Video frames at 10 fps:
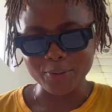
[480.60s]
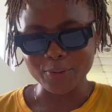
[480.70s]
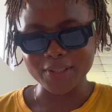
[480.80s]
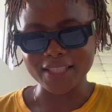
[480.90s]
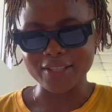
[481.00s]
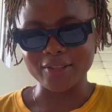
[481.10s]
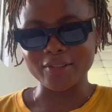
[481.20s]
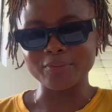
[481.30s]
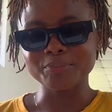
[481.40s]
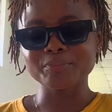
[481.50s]
what's it
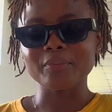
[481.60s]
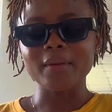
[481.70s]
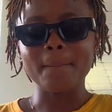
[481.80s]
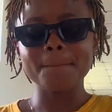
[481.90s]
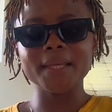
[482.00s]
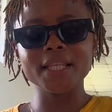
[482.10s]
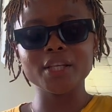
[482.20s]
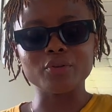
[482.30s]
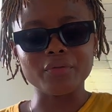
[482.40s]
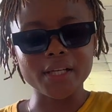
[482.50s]
called?
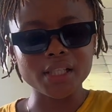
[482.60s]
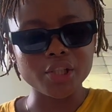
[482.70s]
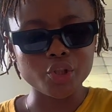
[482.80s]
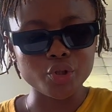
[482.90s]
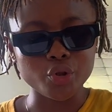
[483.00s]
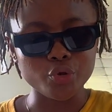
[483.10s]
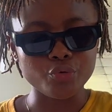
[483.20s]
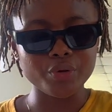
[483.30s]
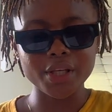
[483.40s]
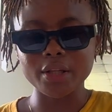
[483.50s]
Meaning you find in the
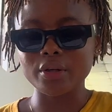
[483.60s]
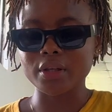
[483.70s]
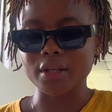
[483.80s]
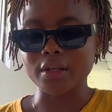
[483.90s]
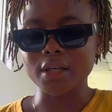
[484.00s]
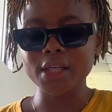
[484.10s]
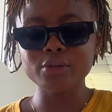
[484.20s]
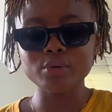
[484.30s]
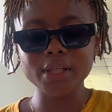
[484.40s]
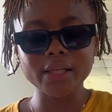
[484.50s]
urine. Okay.
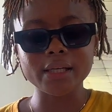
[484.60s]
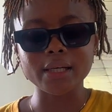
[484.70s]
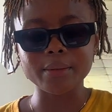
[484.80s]
Urine